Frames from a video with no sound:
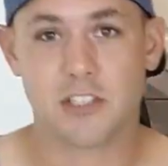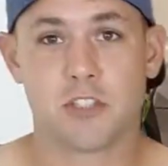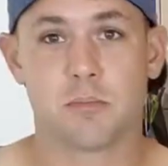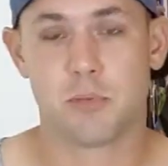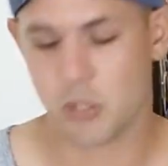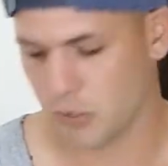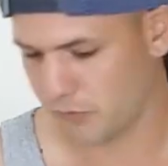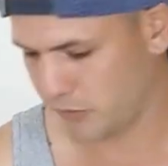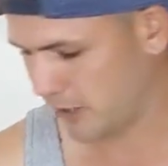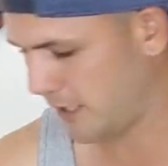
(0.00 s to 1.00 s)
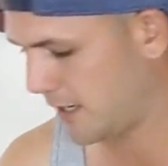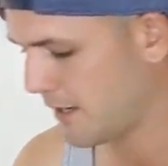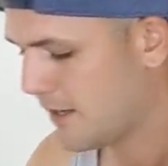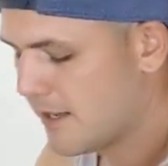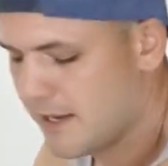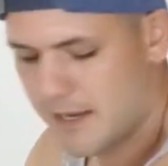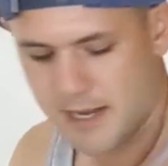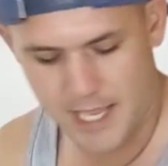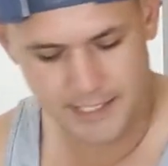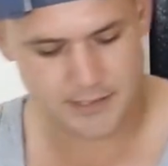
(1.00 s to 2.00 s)
is beautifully,
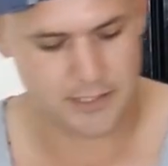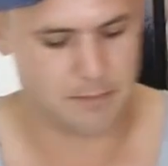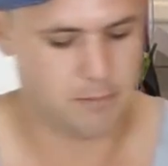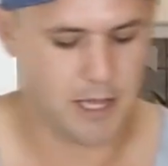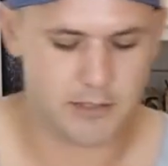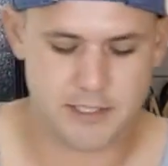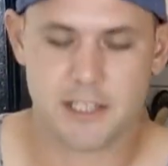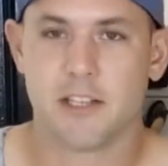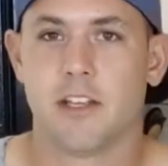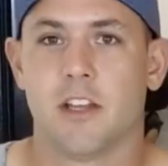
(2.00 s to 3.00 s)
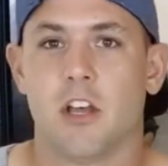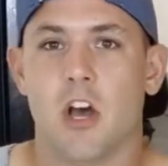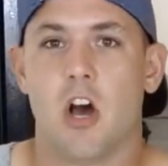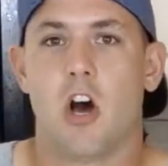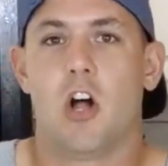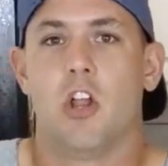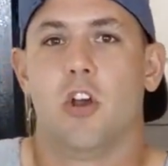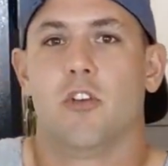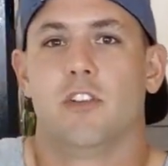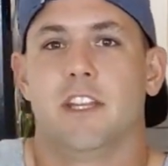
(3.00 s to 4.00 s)
nicely melted all
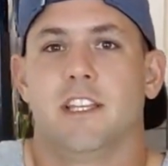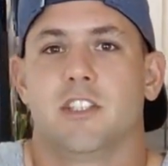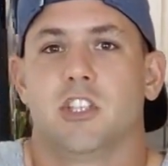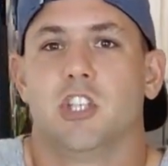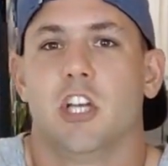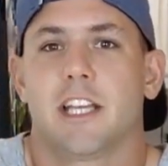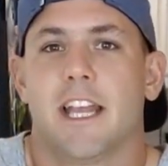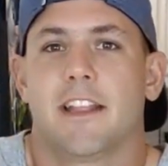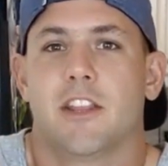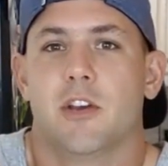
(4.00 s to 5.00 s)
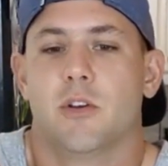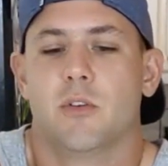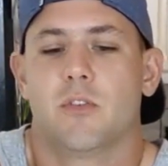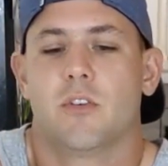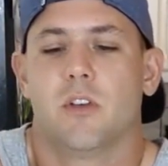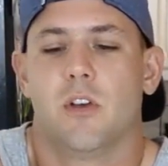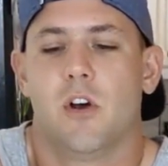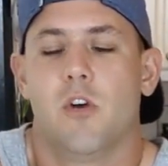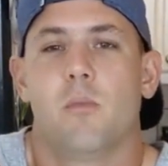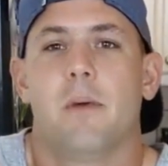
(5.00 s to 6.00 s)
over these. Look at those.
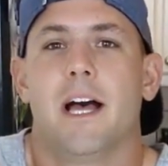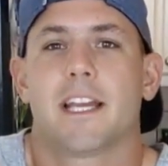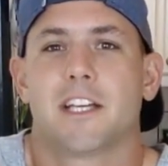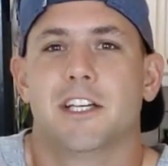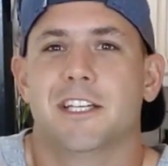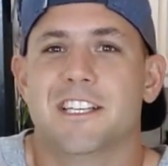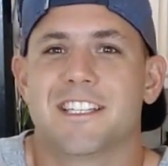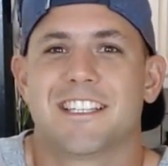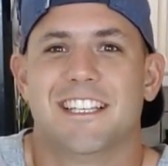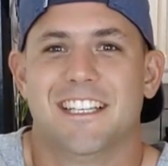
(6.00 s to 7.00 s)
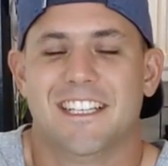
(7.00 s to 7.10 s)
Oh my goodness.